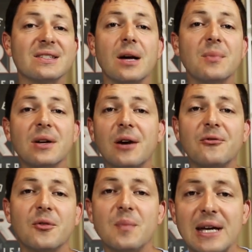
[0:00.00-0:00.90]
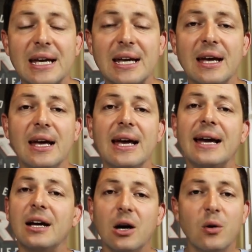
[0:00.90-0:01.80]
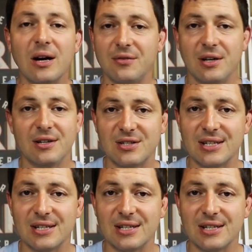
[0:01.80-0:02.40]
something up from me and go out there and